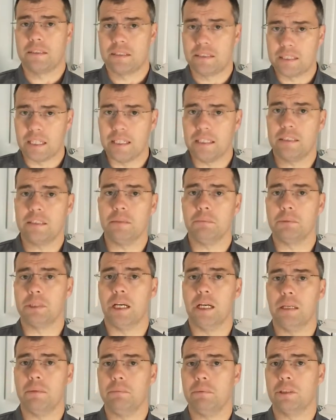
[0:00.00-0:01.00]
take some
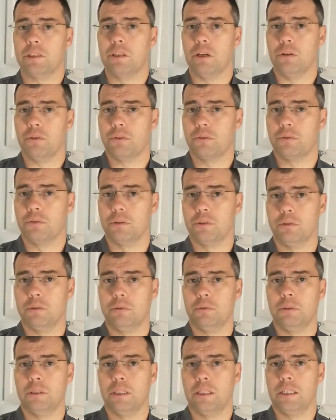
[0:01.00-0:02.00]
time to go
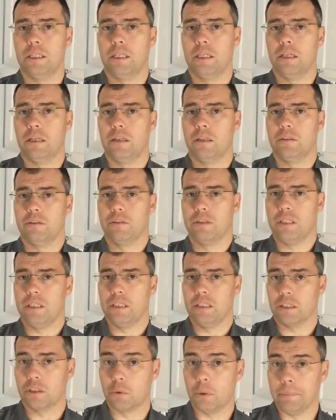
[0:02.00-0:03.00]
through
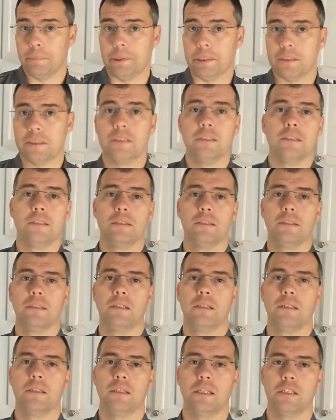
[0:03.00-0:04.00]
the equipment
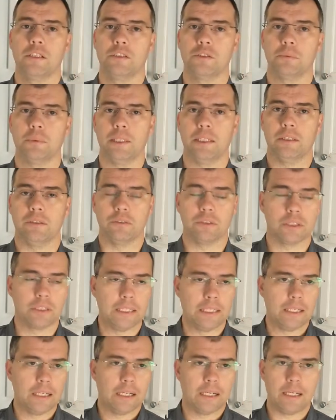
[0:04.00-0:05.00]
that is around.
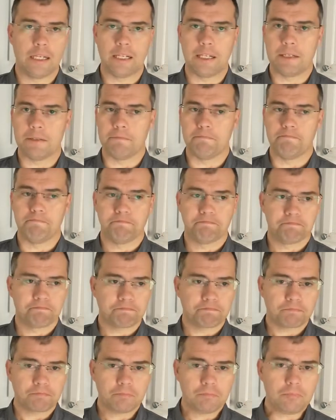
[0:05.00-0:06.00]

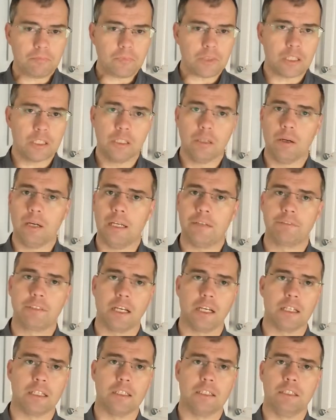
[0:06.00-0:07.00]
I've
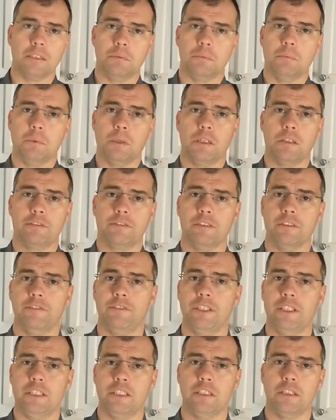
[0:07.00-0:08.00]
got a wonderful
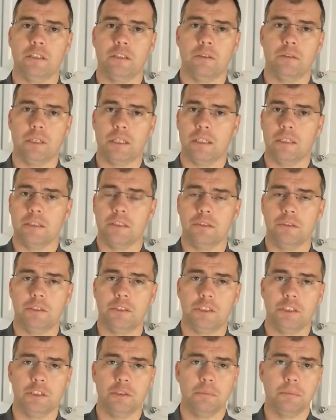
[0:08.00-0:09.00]
video on
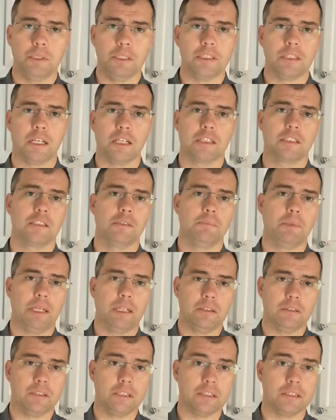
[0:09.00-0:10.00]
YouTube that talks
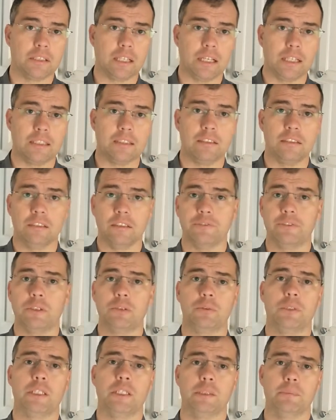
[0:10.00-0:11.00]
about the sizes of
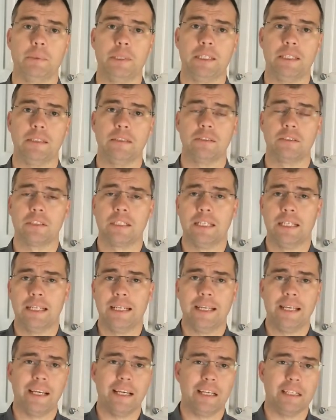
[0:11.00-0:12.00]
hotel pans
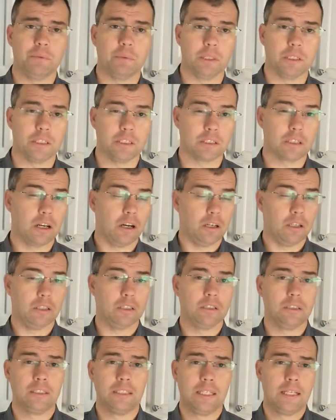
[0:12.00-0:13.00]
and what they're
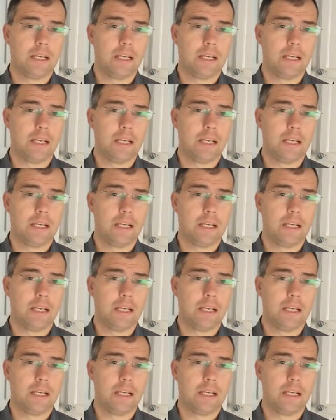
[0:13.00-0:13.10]
called.